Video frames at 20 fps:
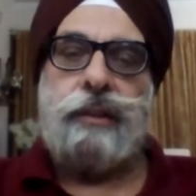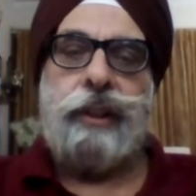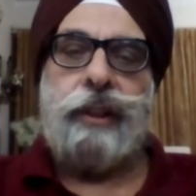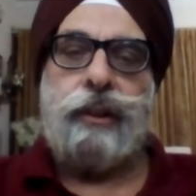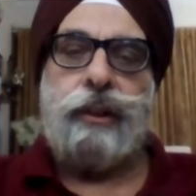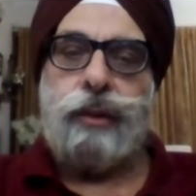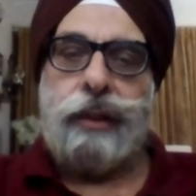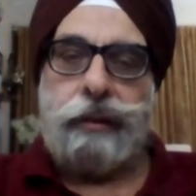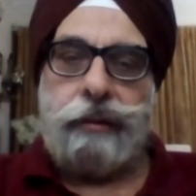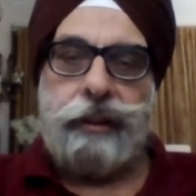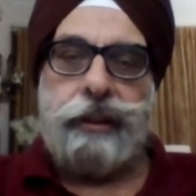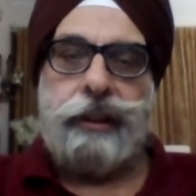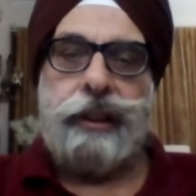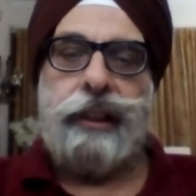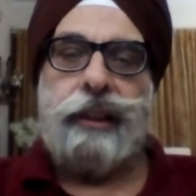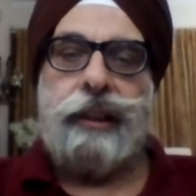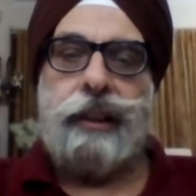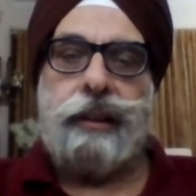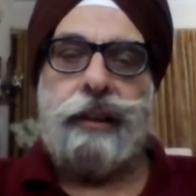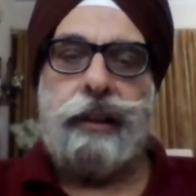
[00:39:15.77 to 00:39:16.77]
will do
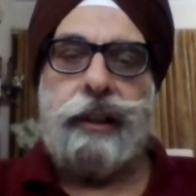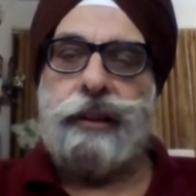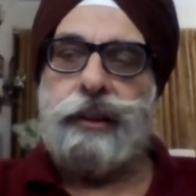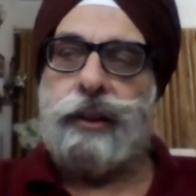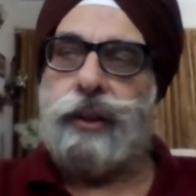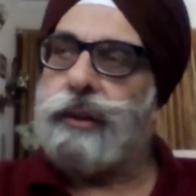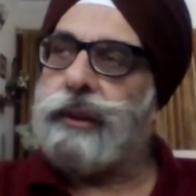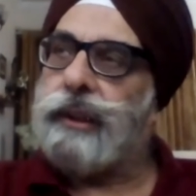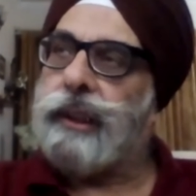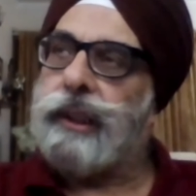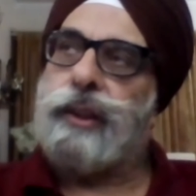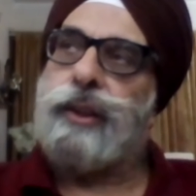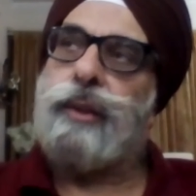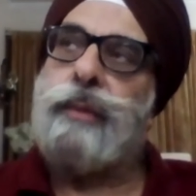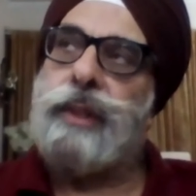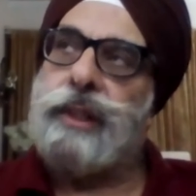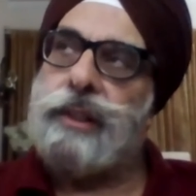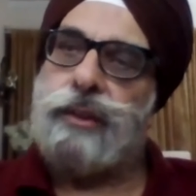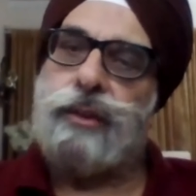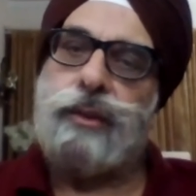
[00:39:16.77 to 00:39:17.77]
everything, and they say, okay,
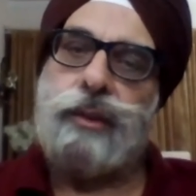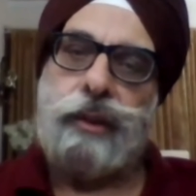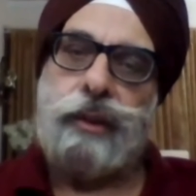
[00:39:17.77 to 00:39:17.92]
humans,